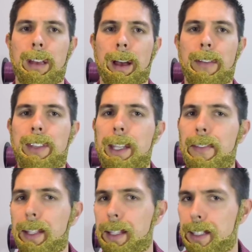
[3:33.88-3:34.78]
After
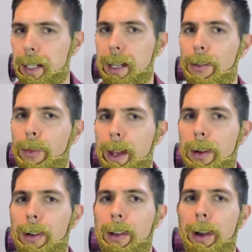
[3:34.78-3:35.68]
giving this thing a red
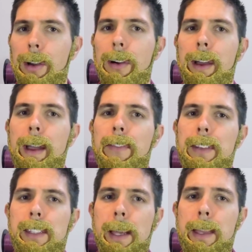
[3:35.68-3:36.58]
hot go, I have to
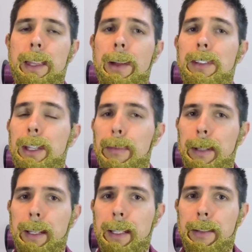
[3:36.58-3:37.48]
say that I was
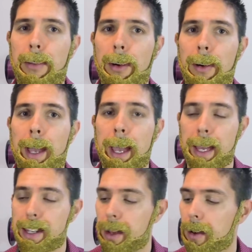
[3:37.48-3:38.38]
completely wrong,
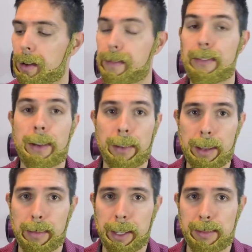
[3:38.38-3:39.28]
and I am very
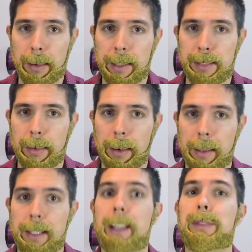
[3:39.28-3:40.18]
impressed by this
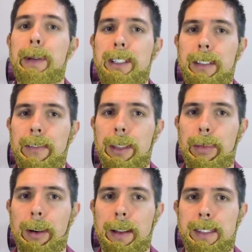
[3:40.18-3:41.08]
product, especially for the
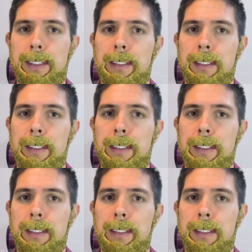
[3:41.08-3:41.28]
price.